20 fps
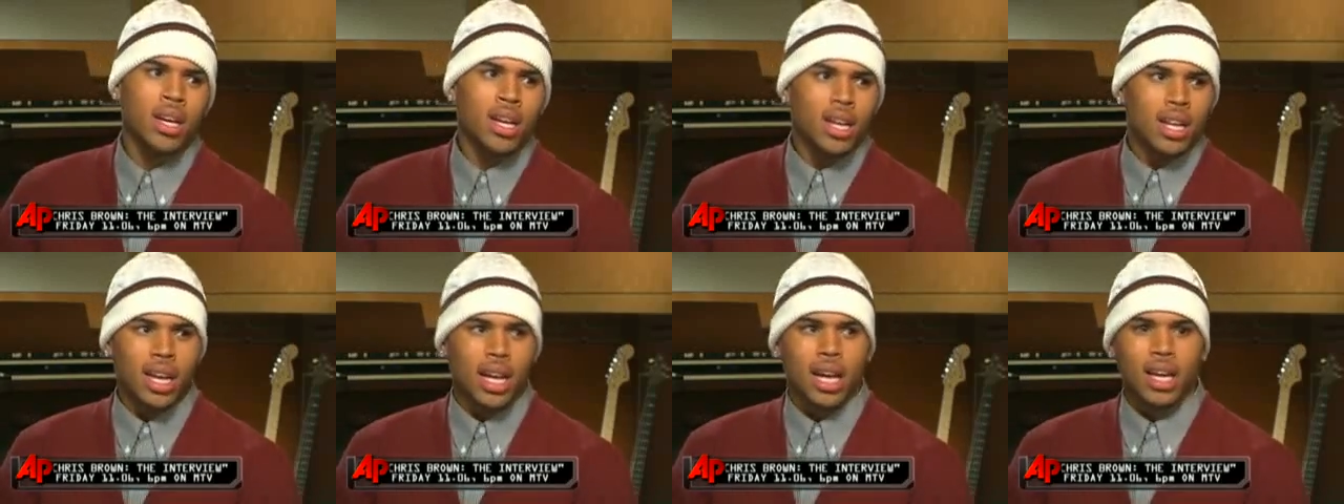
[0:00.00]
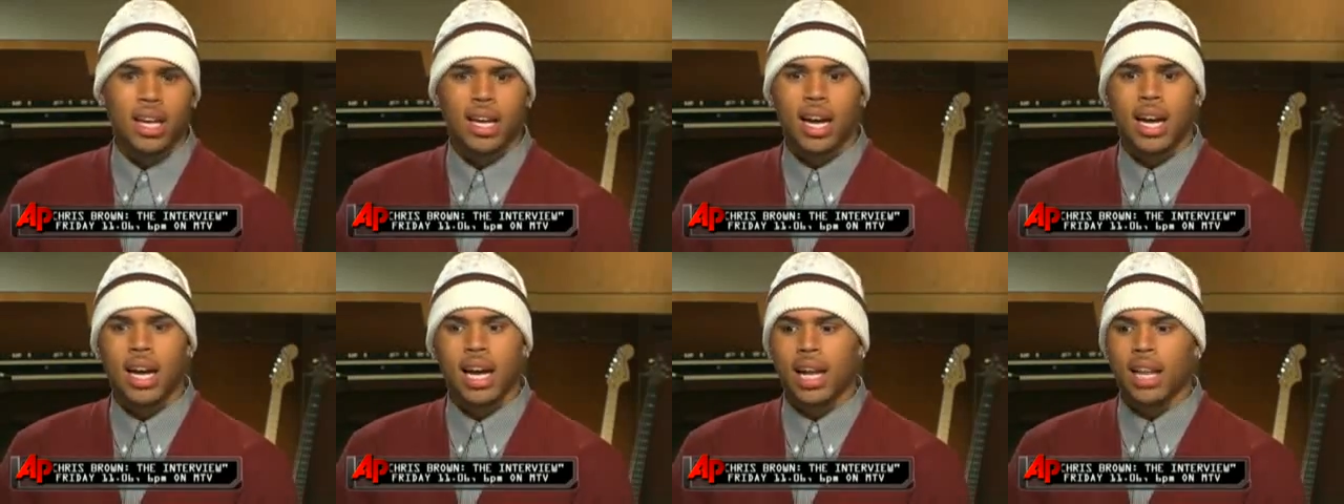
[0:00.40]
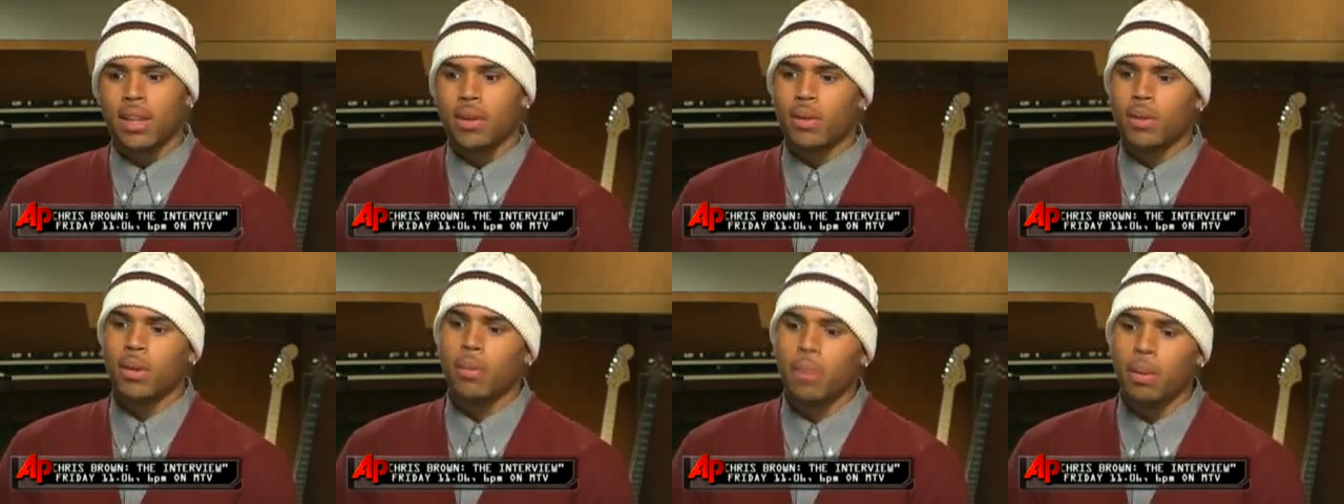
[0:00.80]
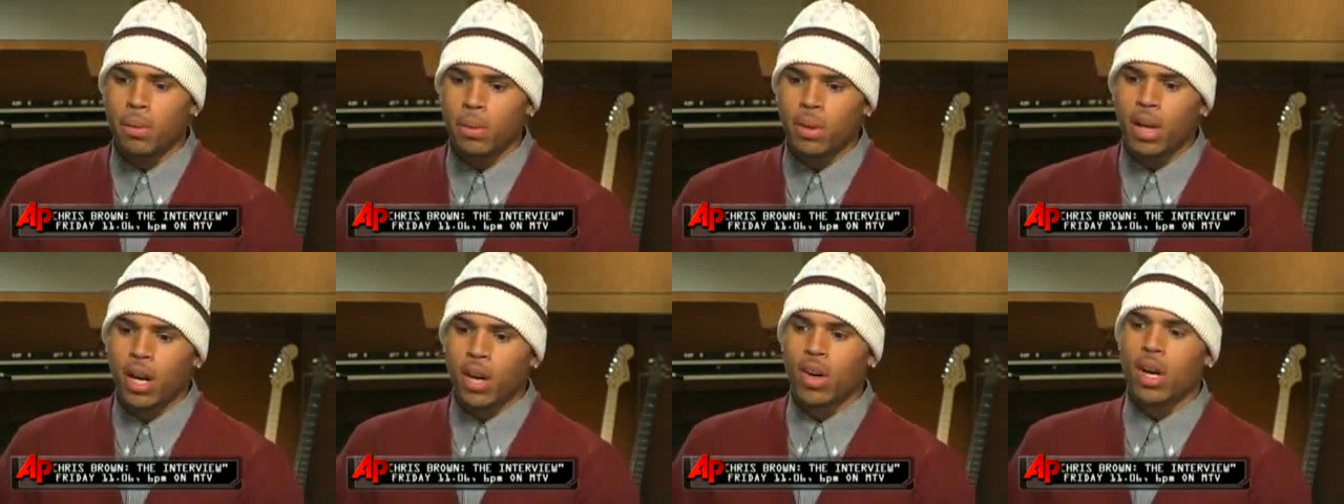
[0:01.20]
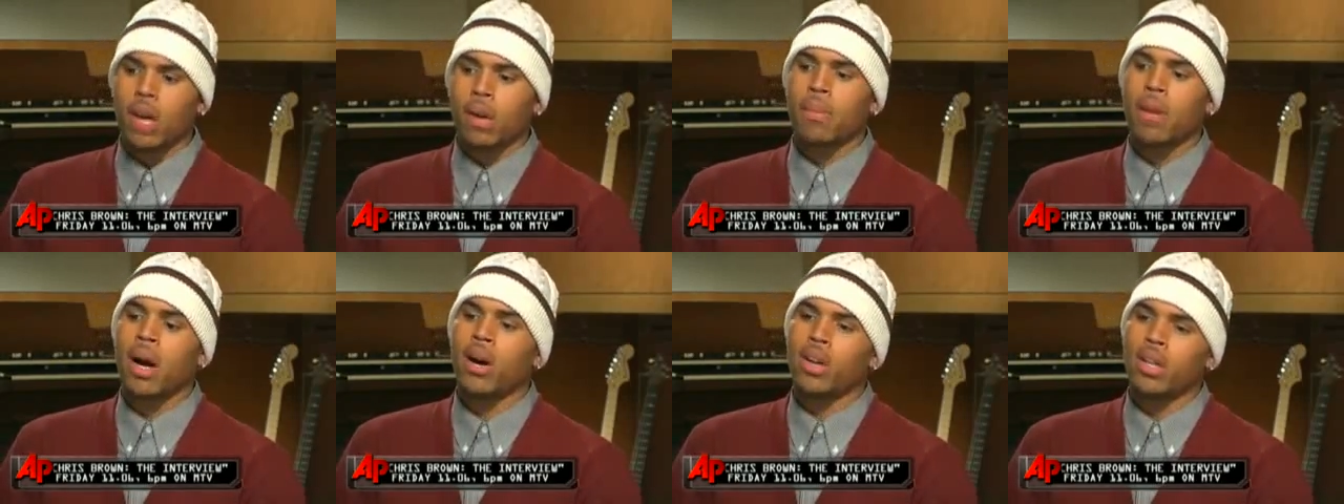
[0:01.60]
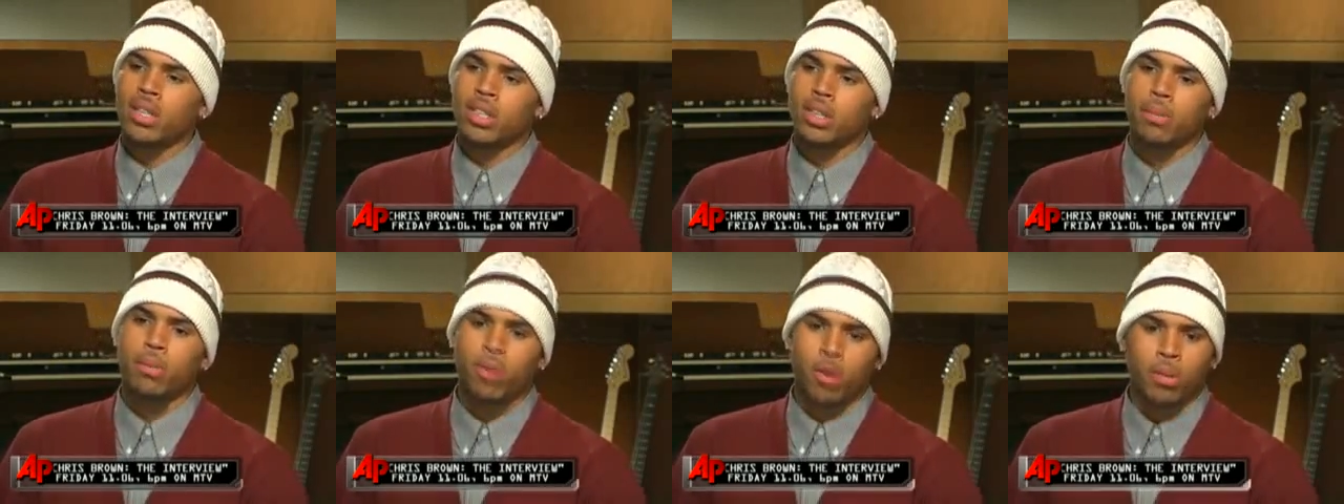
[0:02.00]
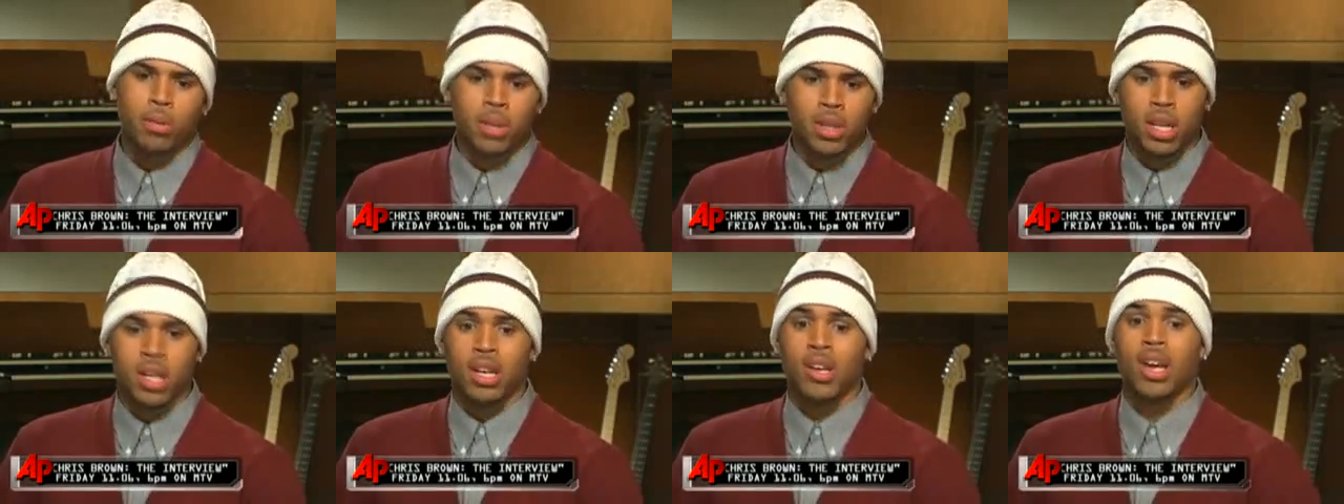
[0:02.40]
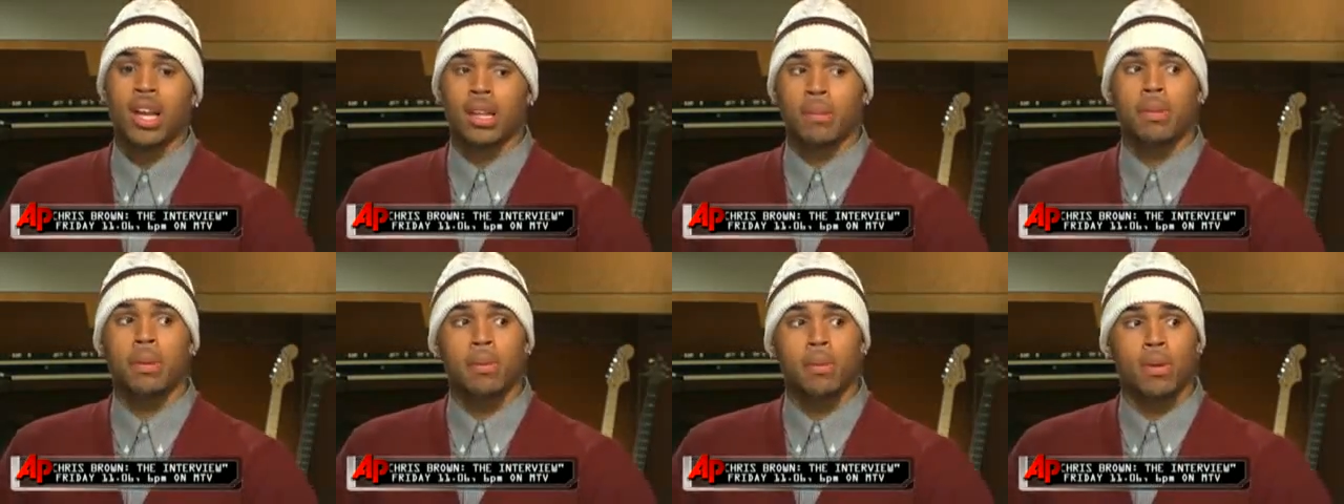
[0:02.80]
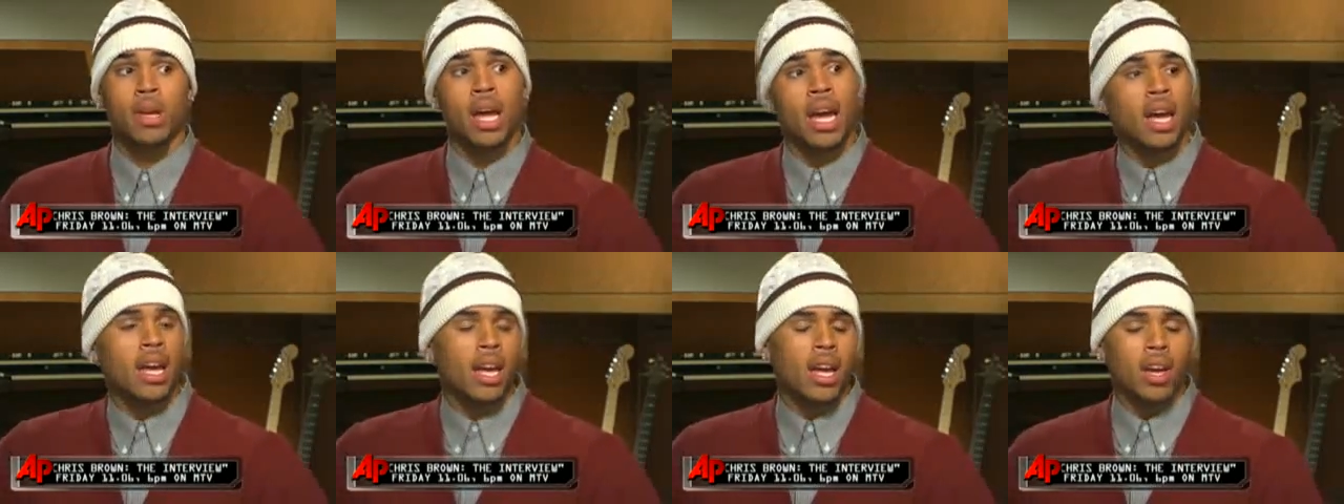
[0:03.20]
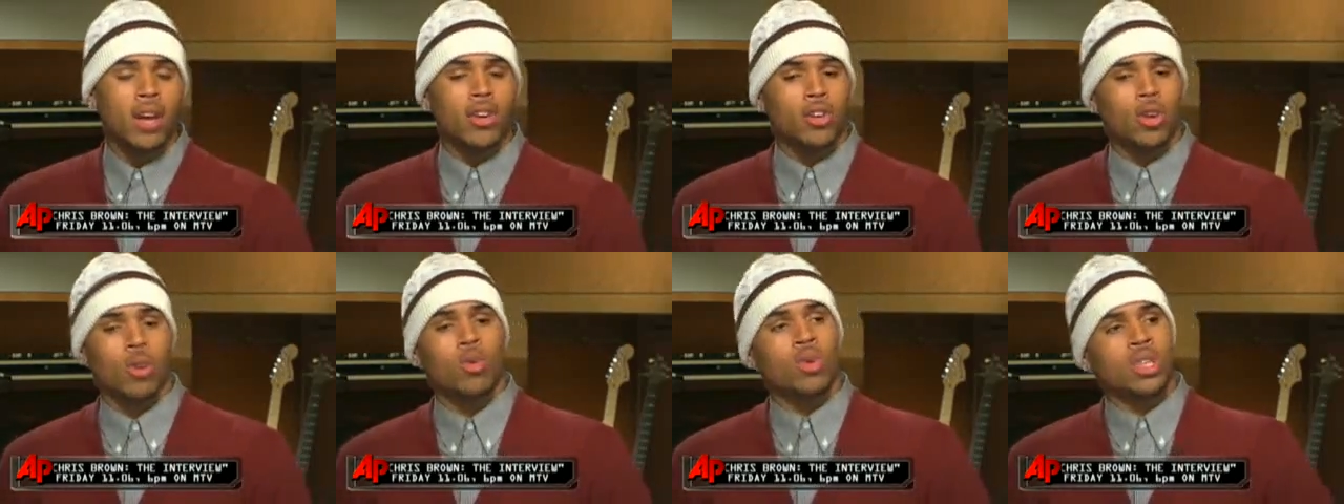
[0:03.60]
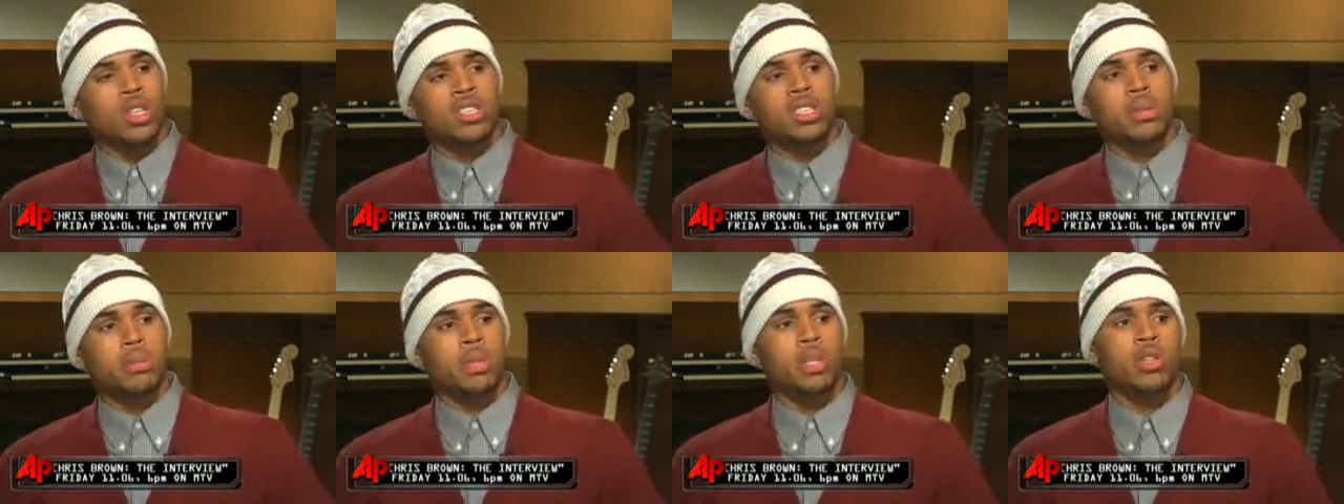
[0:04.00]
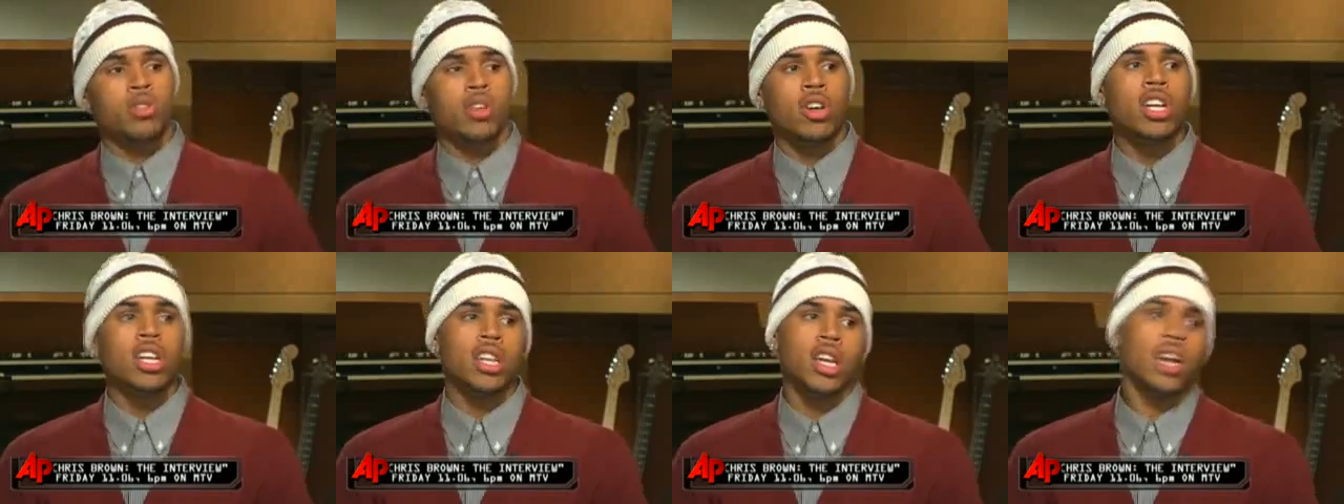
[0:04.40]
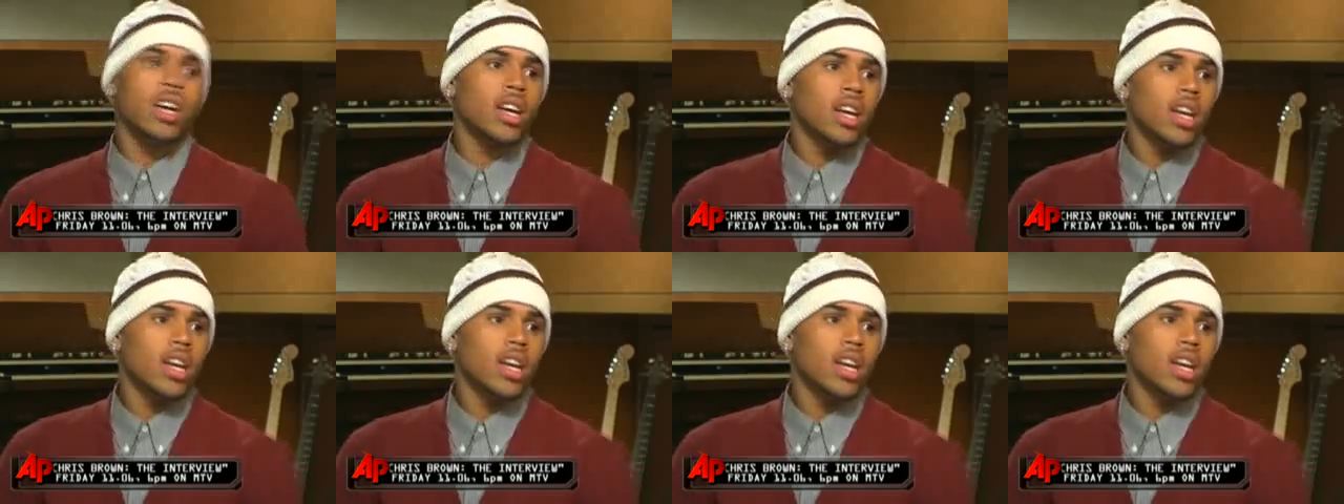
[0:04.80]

Mm-hmm. Like I got the, the people that'll come out and support me. Then you got the people that don't want to see me do anything.